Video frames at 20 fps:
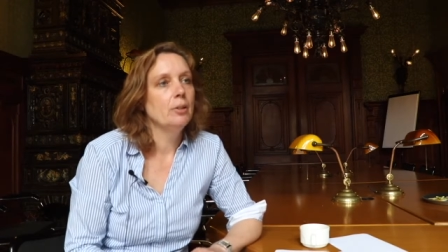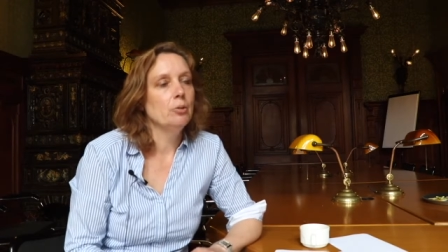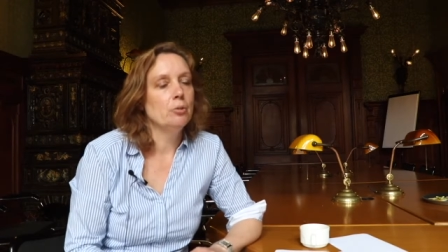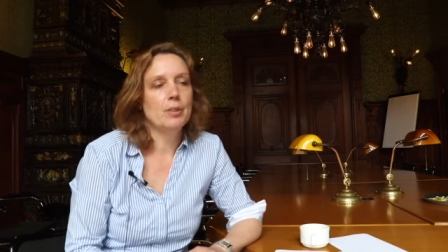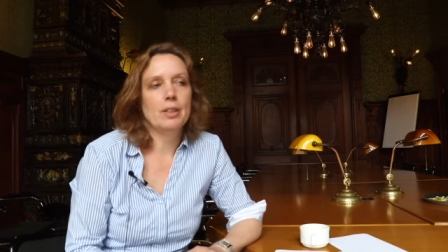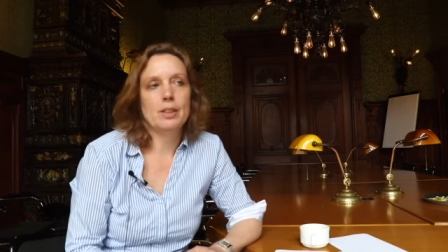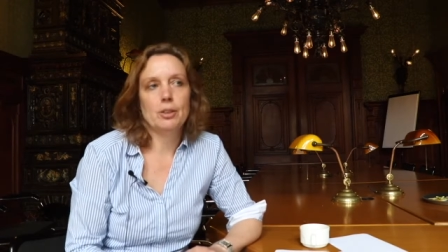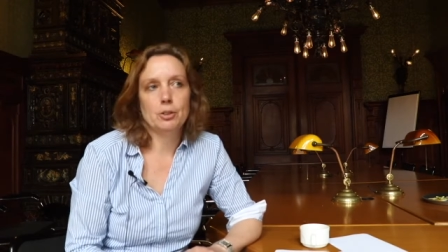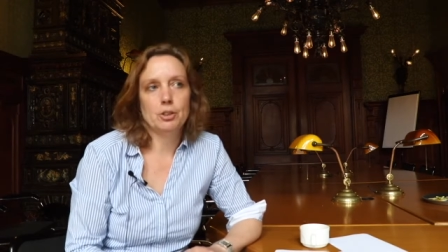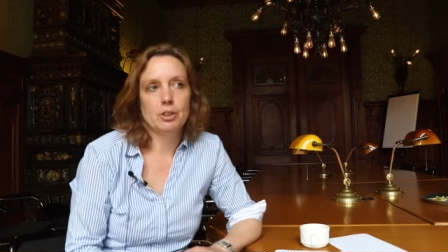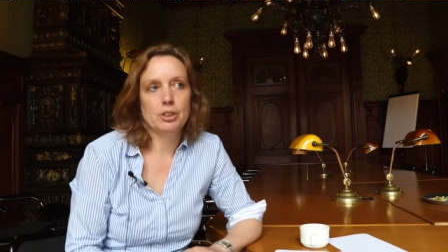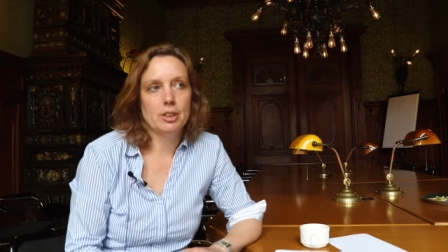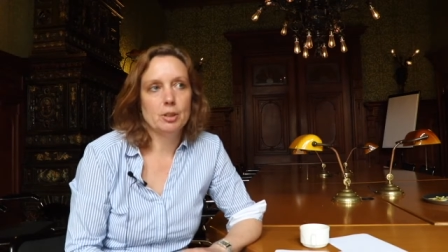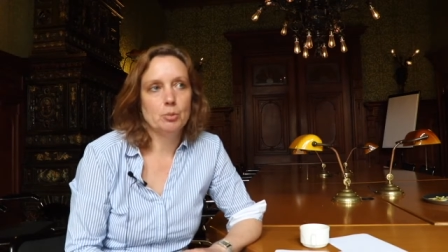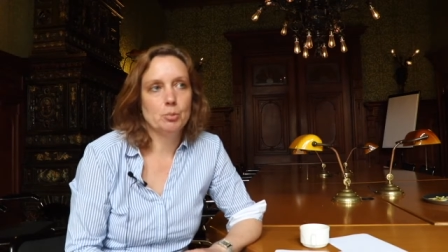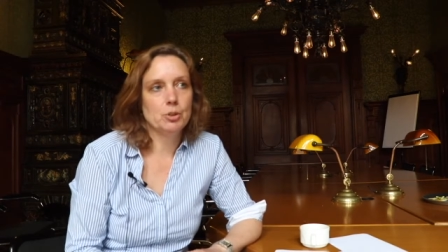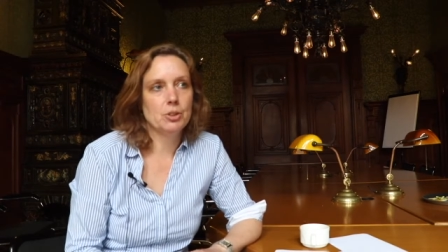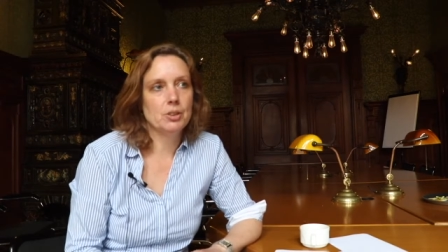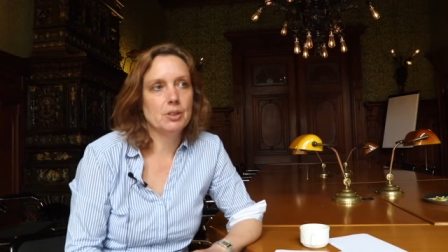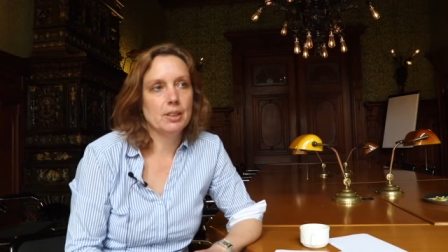
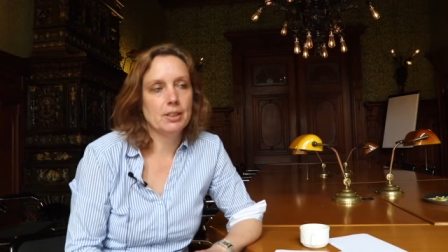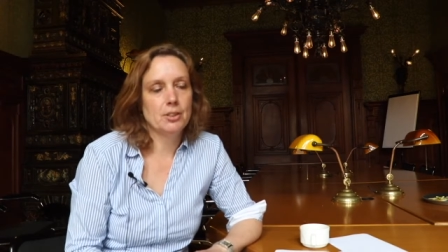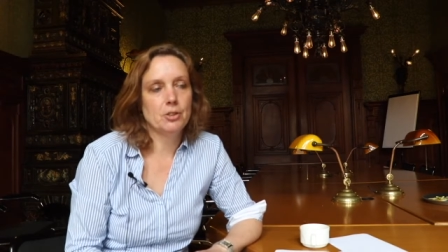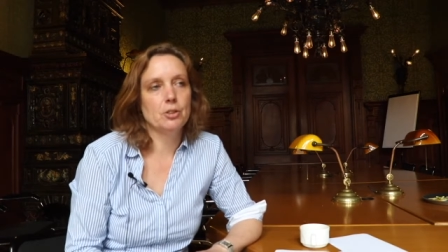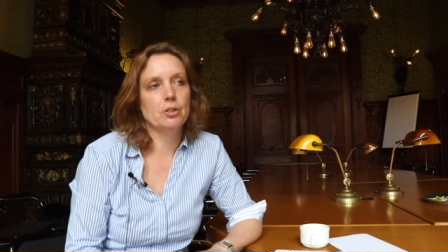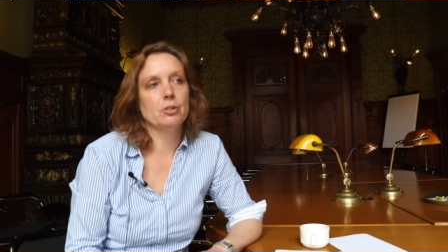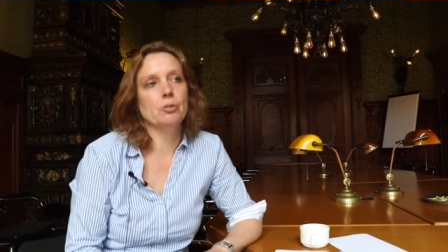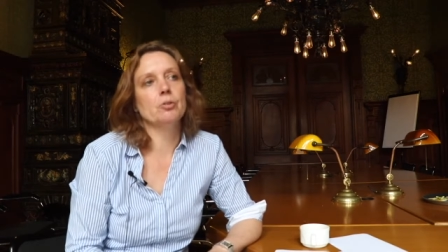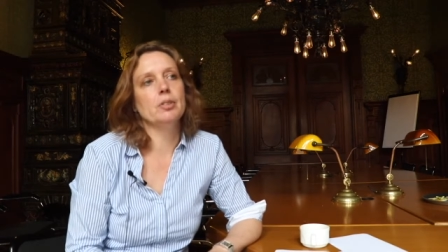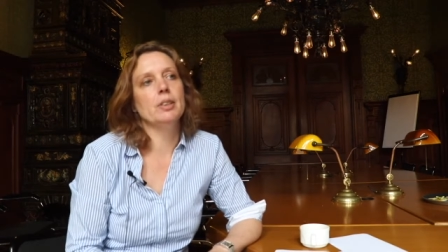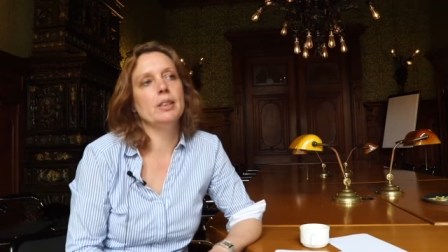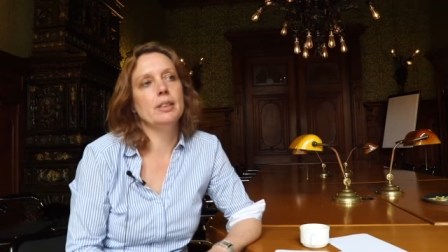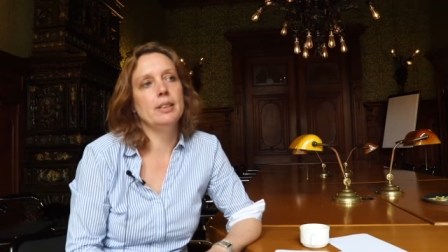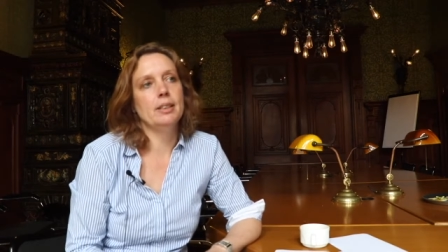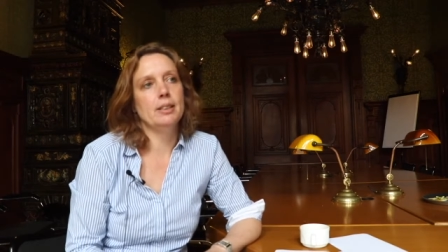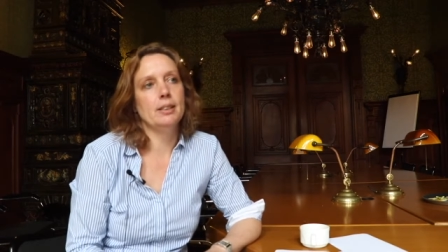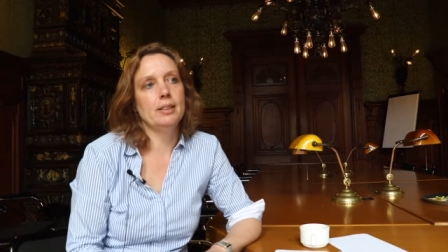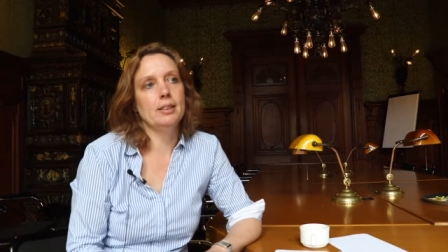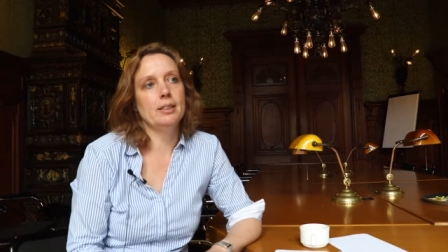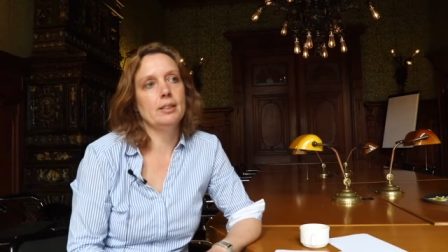fellowships, that you can
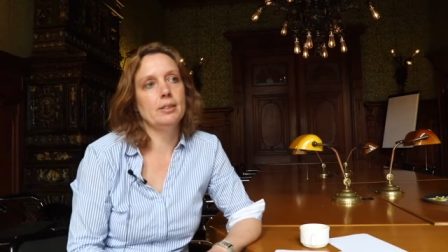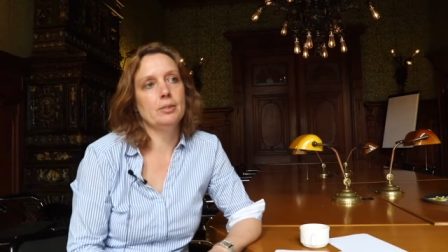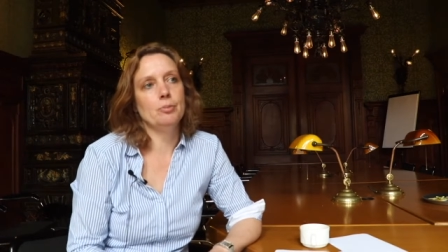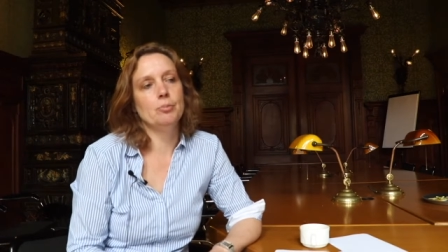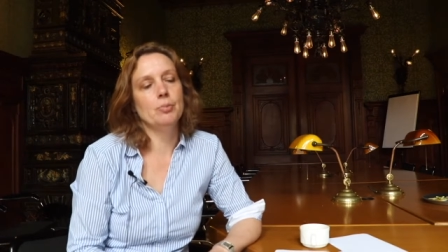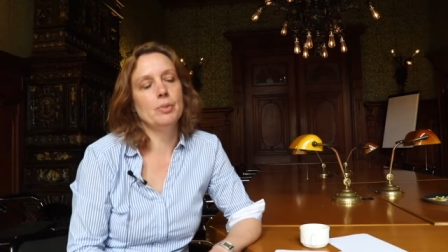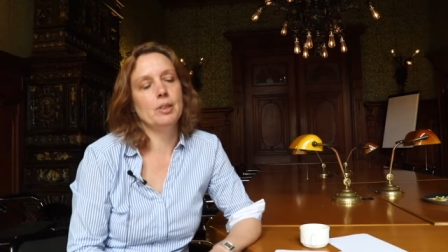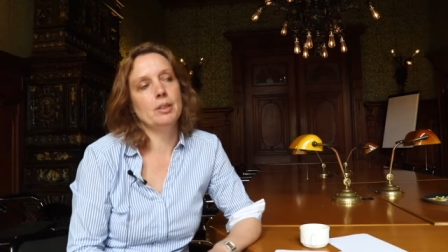really